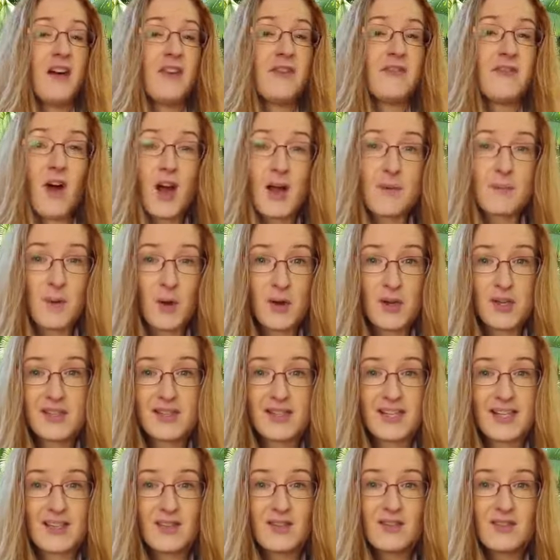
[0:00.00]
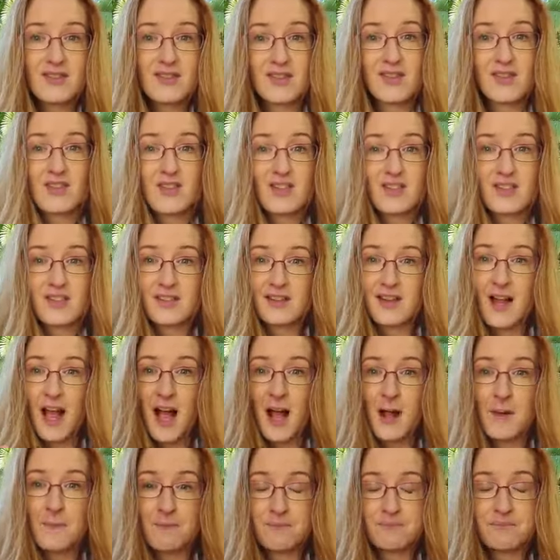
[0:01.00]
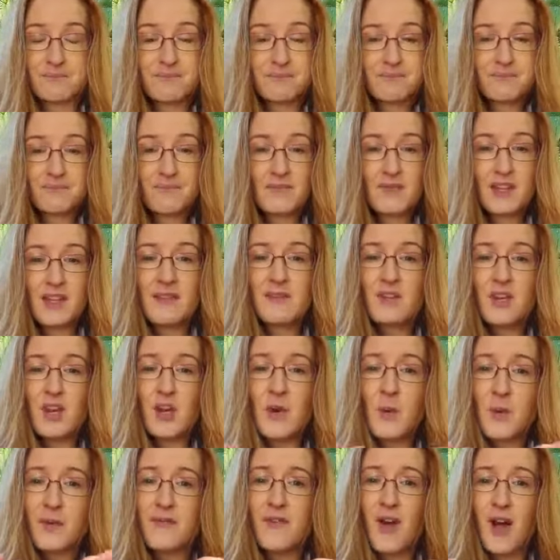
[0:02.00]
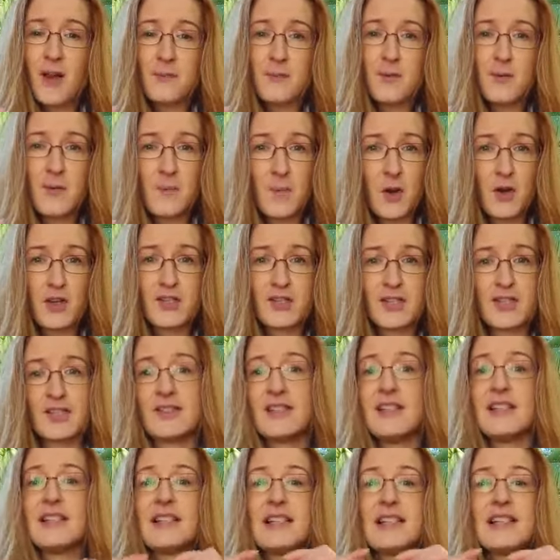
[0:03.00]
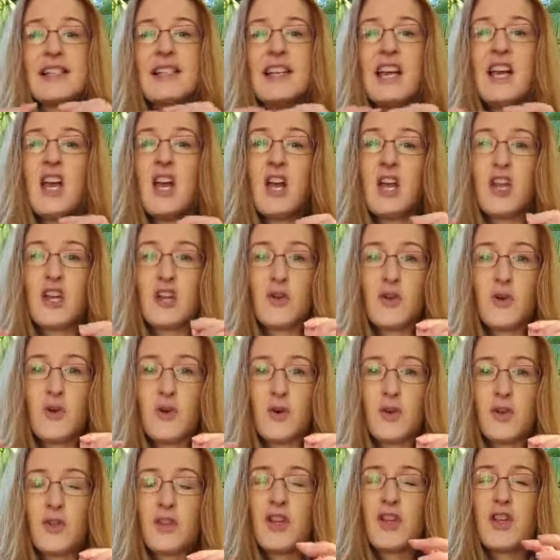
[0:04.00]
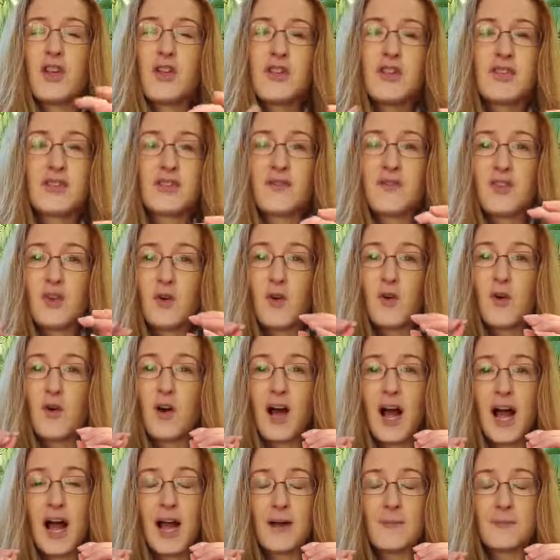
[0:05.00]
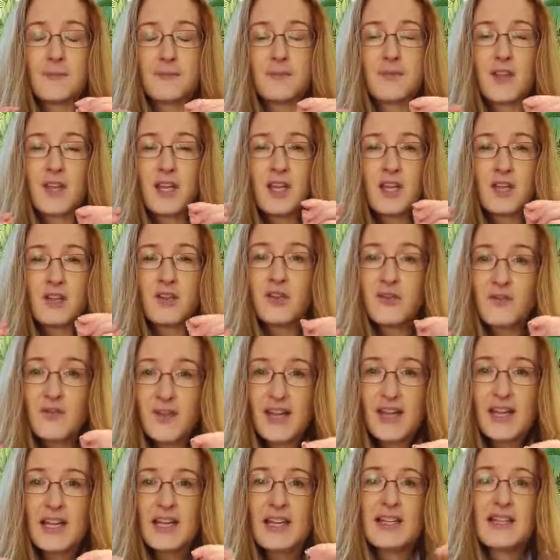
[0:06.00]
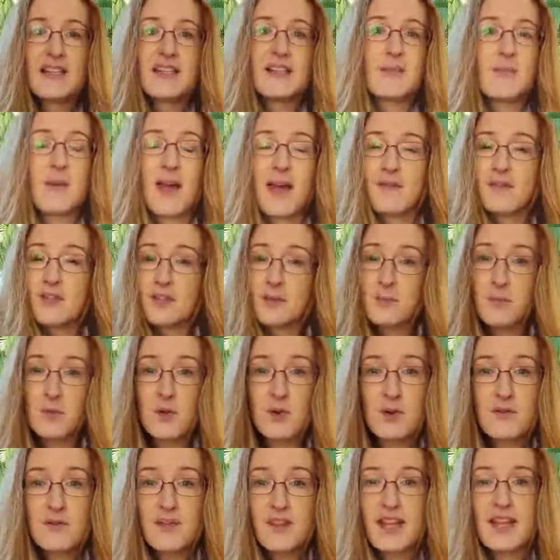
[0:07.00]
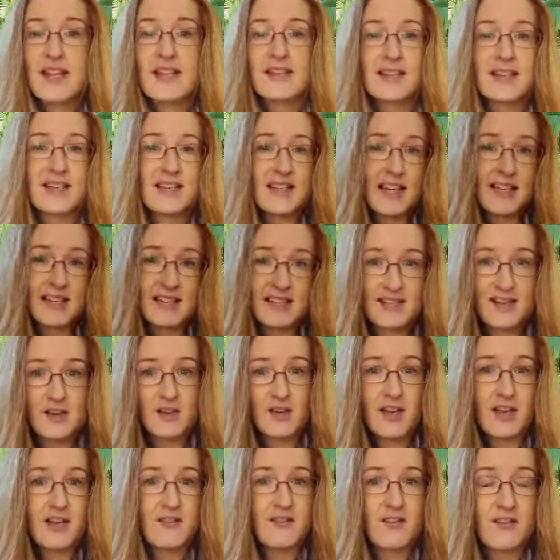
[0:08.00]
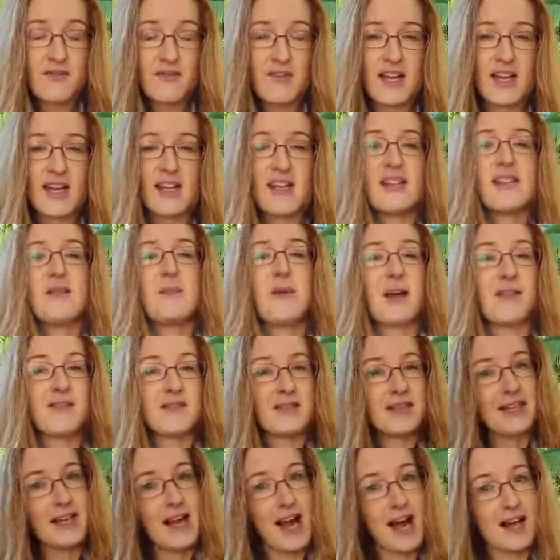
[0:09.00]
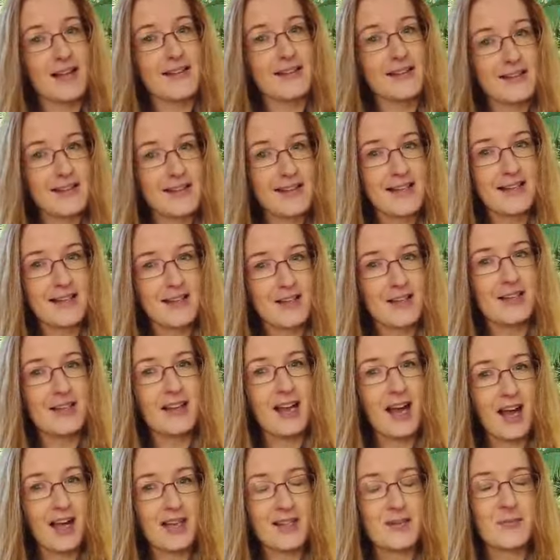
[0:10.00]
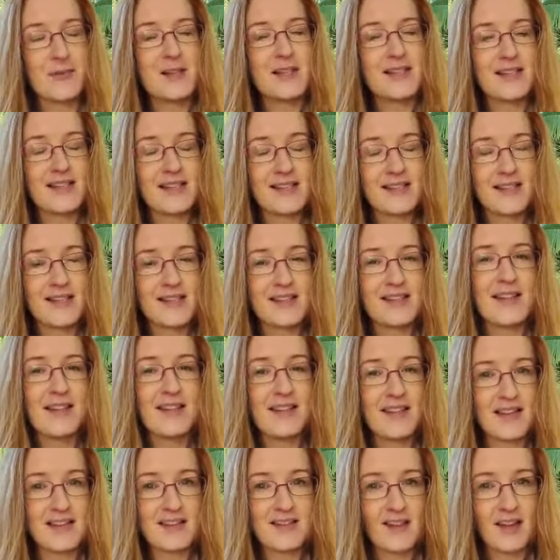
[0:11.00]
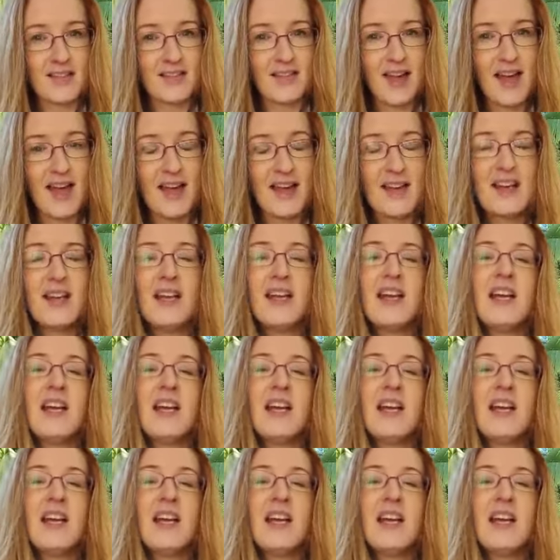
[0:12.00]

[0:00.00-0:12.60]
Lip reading: fine motor skills, so just if you don't know what fine motor skills is, it's the use of your fingers to be able to move things, and the dexterity of your fingers to be able to cut with scissors and things like that.